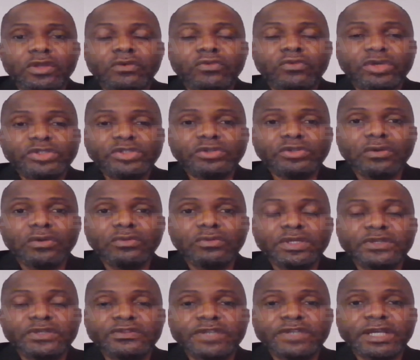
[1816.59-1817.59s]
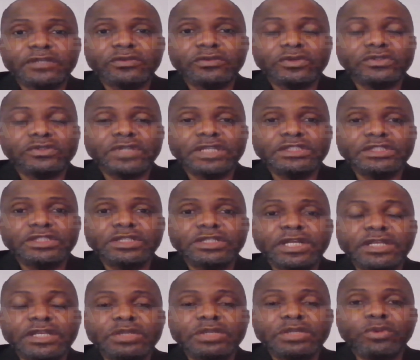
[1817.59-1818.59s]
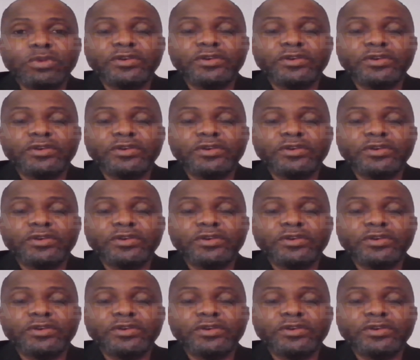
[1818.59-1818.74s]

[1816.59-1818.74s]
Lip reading: the question is that does Nigeria need